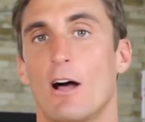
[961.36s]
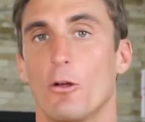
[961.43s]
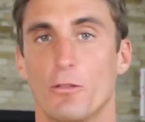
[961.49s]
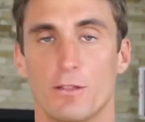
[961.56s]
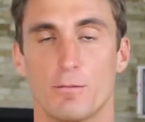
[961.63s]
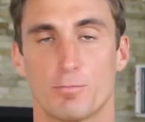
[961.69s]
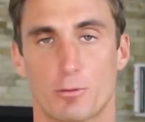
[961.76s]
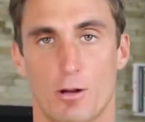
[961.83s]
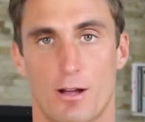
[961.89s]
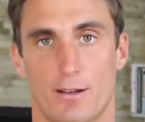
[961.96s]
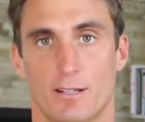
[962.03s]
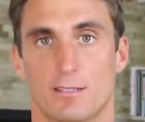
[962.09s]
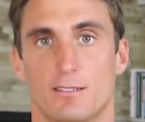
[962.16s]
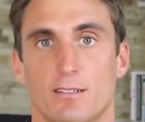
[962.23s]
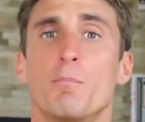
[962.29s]
healthy
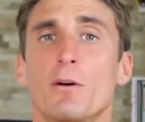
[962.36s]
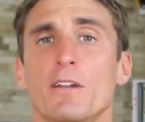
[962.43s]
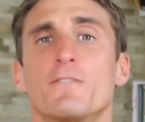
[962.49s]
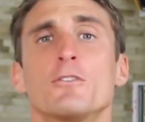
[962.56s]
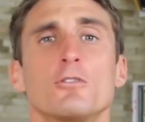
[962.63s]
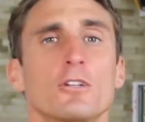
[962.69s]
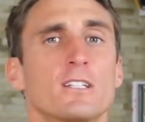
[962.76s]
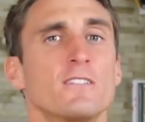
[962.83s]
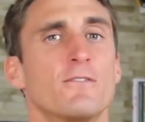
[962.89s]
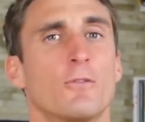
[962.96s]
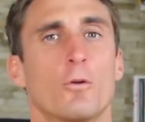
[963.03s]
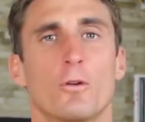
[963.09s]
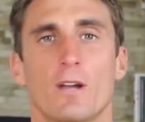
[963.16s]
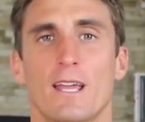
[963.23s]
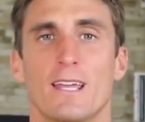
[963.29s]
product. But if you're looking
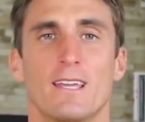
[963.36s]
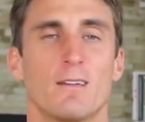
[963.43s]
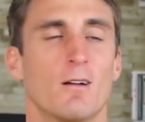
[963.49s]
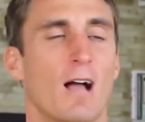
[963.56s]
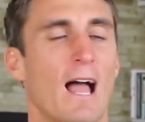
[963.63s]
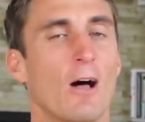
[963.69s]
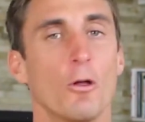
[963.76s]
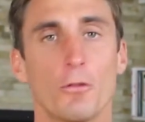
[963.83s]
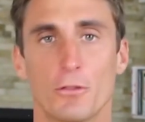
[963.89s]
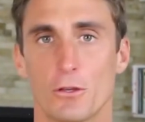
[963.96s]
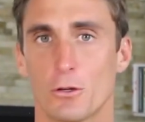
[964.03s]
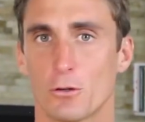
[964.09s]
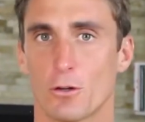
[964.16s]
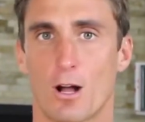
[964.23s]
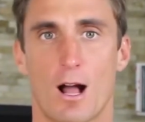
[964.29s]
for a
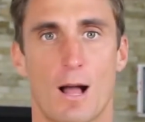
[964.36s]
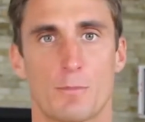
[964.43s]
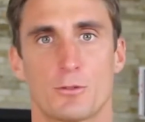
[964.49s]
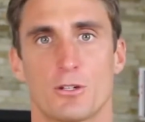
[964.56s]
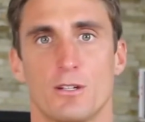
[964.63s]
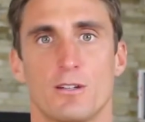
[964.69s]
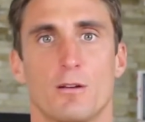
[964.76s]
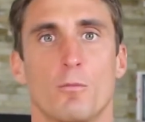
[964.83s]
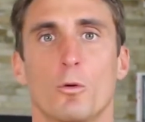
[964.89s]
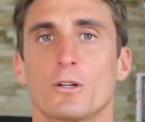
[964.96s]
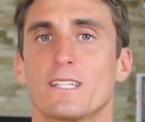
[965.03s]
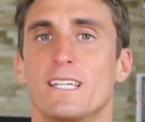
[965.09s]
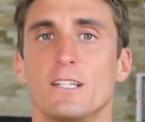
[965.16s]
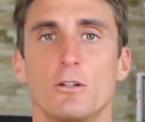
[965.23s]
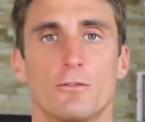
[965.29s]
healthier option, a more
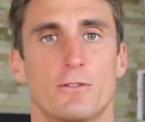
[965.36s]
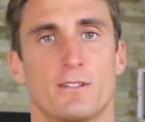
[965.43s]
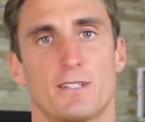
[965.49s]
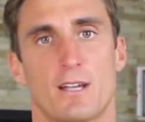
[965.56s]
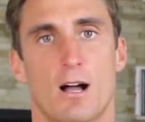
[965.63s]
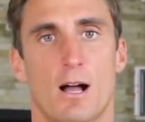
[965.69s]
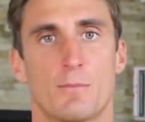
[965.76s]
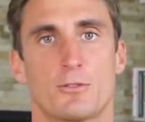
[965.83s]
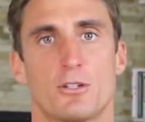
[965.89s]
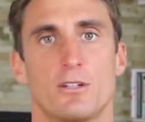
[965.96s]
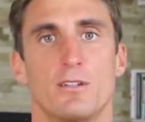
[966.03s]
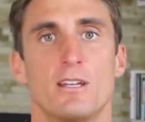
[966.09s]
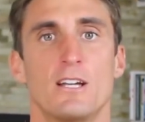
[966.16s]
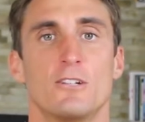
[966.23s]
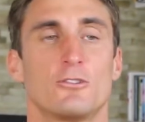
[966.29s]
keto-friendly
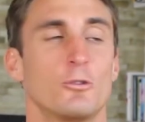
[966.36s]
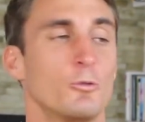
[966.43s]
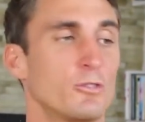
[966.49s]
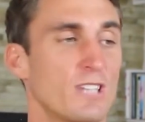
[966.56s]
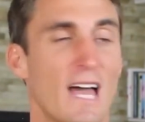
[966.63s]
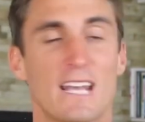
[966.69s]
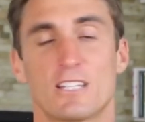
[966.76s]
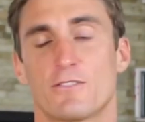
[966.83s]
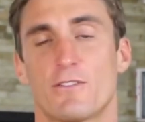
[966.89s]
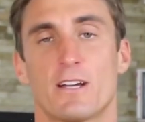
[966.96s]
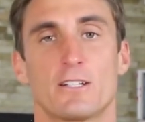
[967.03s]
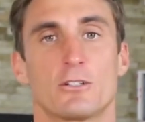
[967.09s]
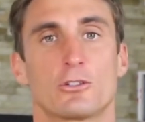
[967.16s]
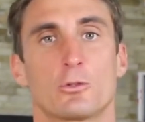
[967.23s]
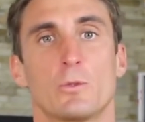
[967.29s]
option to satisfy
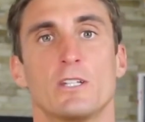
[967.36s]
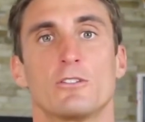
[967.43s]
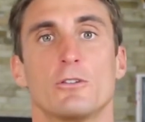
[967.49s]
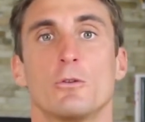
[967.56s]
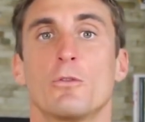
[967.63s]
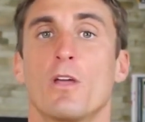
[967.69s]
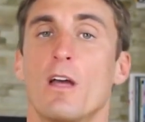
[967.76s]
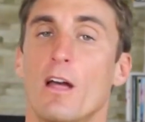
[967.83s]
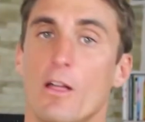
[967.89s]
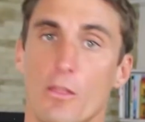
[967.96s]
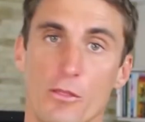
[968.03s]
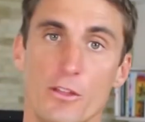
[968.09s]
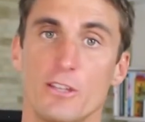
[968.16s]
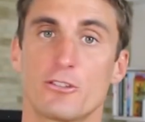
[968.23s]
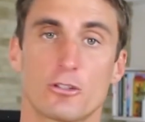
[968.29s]
your sweet tooth,
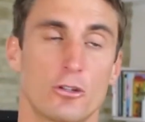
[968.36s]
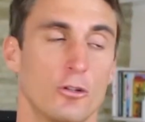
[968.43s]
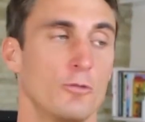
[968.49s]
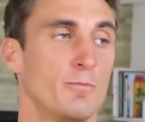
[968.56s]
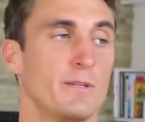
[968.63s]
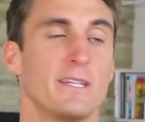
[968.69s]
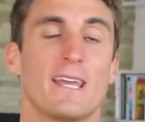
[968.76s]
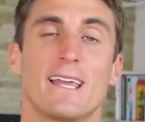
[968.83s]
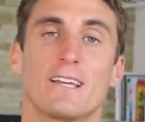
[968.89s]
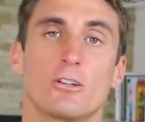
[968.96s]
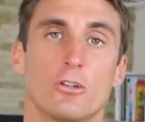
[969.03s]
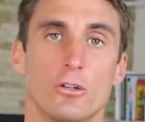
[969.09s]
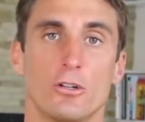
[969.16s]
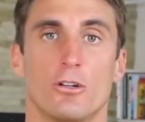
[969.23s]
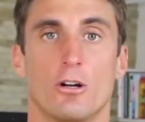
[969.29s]
this could be a
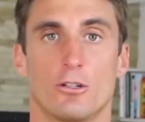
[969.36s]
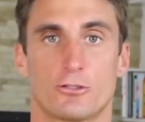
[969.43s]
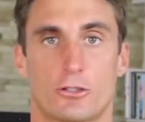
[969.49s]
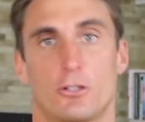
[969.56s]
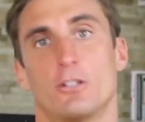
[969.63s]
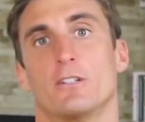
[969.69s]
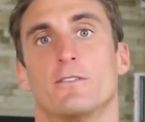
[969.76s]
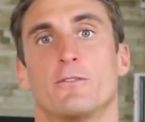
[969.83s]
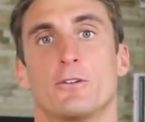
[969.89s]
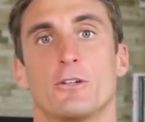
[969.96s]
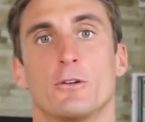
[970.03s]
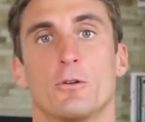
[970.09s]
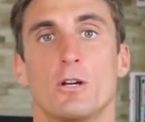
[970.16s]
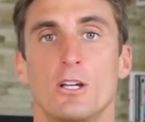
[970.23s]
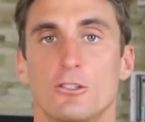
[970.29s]
good alternative for
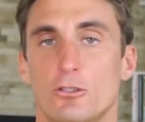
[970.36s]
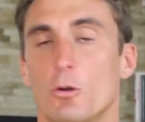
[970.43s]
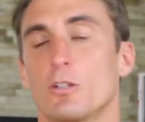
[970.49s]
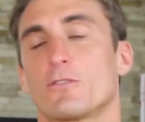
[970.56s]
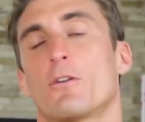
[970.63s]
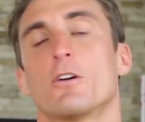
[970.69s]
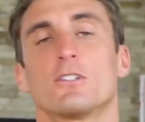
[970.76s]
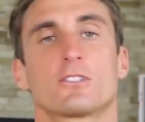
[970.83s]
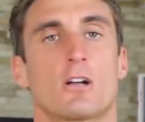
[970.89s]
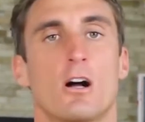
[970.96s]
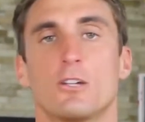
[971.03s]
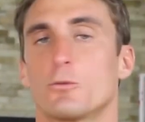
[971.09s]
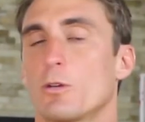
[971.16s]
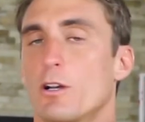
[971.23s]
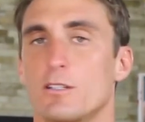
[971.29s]
you. So as far as
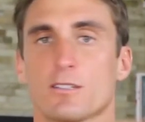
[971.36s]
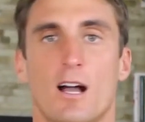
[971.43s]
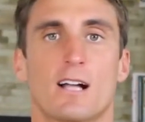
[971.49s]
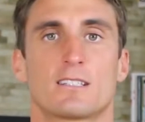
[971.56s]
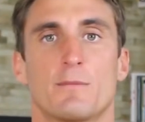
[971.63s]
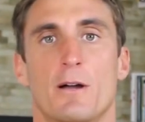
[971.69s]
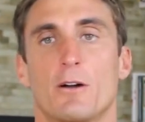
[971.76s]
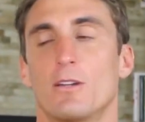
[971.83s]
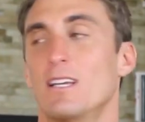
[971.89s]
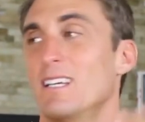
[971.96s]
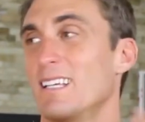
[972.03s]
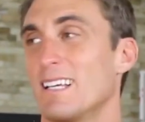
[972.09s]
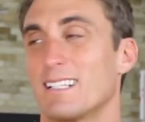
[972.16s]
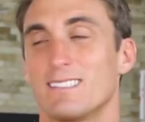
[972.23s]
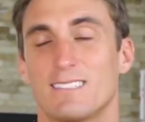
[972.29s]
cons, we already talked about
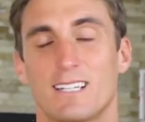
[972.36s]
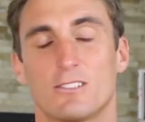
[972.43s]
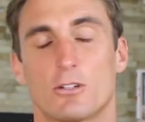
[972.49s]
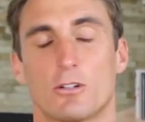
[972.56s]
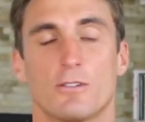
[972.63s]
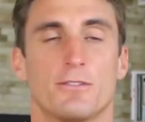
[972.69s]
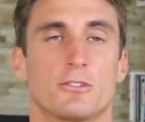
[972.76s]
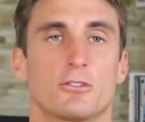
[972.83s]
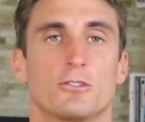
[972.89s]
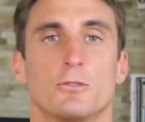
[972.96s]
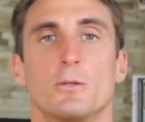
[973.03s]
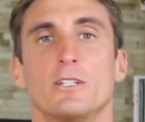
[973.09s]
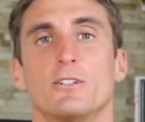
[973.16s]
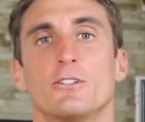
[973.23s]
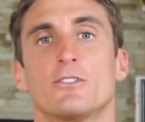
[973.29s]
it contains artificial
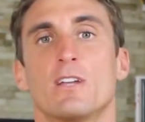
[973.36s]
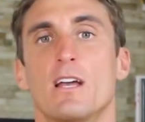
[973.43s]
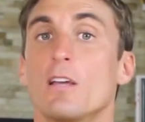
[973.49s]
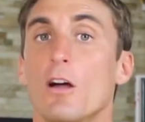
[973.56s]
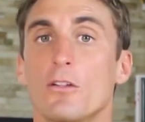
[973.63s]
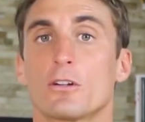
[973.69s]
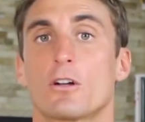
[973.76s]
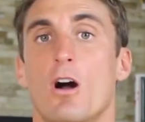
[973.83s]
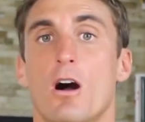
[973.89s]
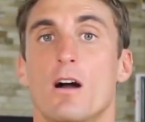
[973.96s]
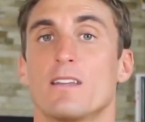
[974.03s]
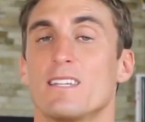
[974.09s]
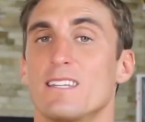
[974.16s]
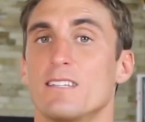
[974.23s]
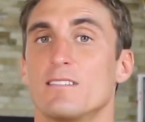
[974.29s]
sweeteners. The other
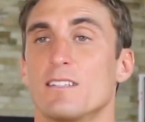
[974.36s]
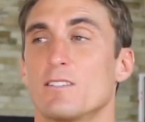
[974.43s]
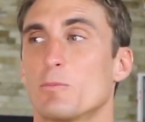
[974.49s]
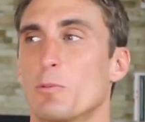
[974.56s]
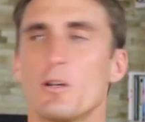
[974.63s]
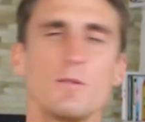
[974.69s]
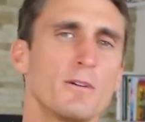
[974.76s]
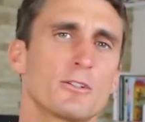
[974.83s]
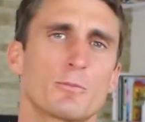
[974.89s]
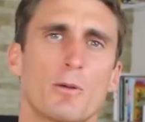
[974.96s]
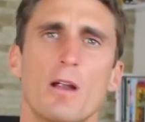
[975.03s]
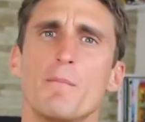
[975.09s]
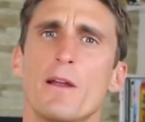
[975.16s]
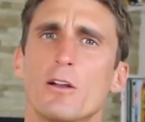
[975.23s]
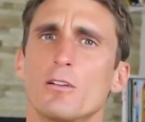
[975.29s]
con is it's pretty much
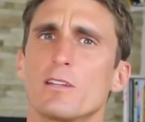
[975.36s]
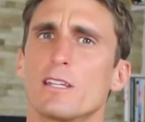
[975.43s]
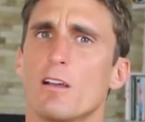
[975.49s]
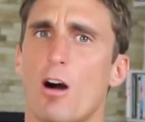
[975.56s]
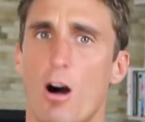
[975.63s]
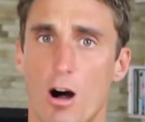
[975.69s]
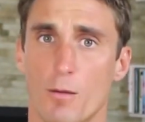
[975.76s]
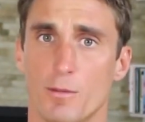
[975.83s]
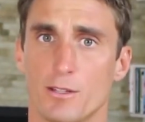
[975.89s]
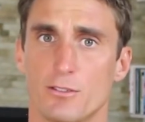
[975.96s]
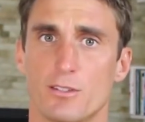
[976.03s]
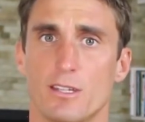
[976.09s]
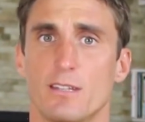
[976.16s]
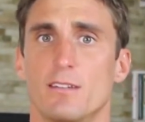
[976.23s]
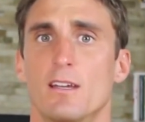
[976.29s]
primarily
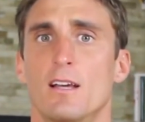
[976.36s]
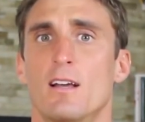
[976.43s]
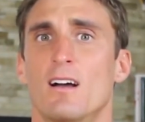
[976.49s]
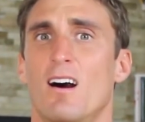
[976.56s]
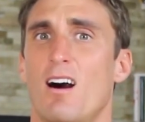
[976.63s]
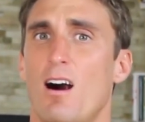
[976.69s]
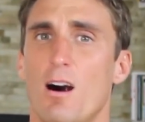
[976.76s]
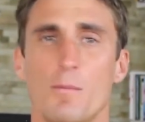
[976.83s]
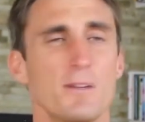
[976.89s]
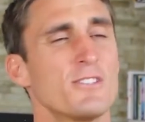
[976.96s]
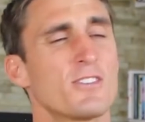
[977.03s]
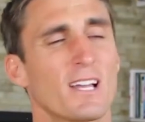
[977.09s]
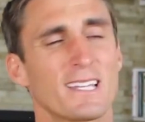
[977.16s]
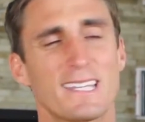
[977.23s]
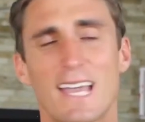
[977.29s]
almonds. And
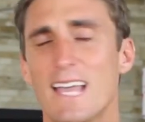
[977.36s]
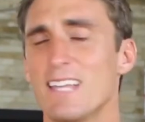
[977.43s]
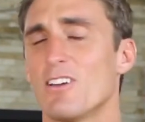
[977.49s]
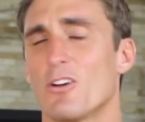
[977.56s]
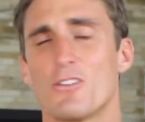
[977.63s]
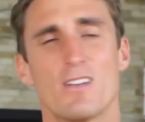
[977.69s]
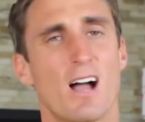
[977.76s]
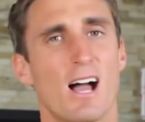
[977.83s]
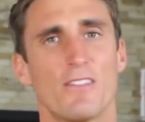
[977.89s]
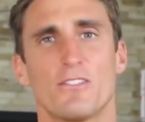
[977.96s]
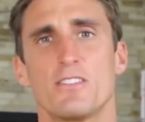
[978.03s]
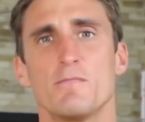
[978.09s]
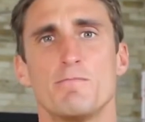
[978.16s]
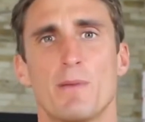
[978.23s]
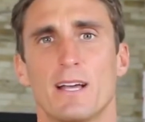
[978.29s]
almonds, again, are not
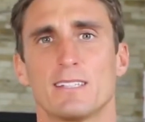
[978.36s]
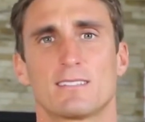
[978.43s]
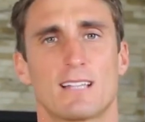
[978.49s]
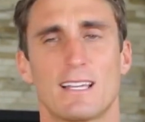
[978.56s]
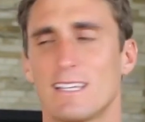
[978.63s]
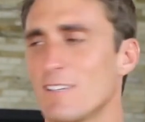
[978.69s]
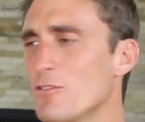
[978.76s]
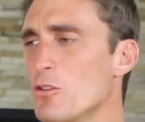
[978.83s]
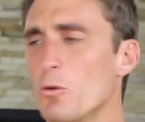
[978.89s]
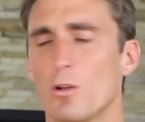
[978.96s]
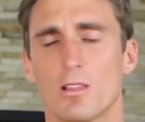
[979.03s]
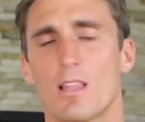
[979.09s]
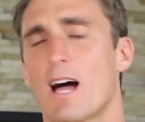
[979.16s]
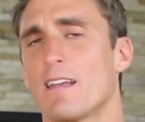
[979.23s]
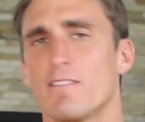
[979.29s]
the best, even though a
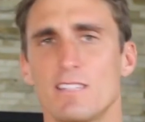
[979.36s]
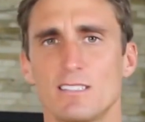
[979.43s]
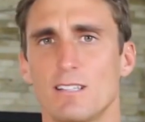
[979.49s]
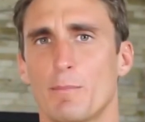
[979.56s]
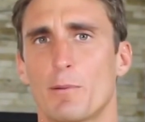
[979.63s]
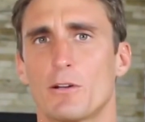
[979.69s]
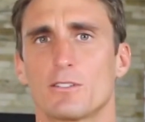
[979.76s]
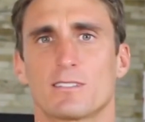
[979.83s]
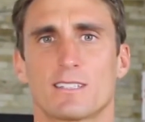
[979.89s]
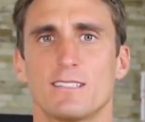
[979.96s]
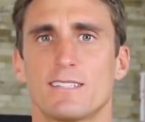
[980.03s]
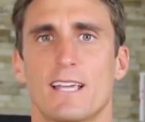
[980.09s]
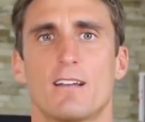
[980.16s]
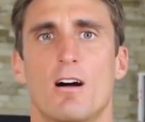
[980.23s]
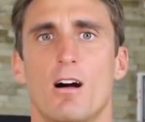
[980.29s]
lot of these nut butters
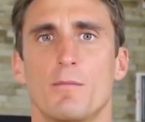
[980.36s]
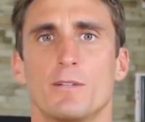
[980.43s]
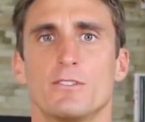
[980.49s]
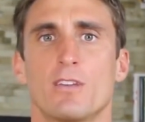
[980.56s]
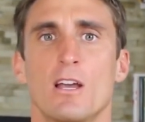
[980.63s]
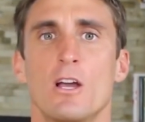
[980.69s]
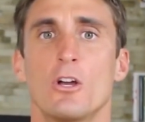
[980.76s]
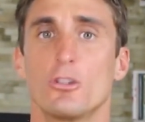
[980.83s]
contain almonds.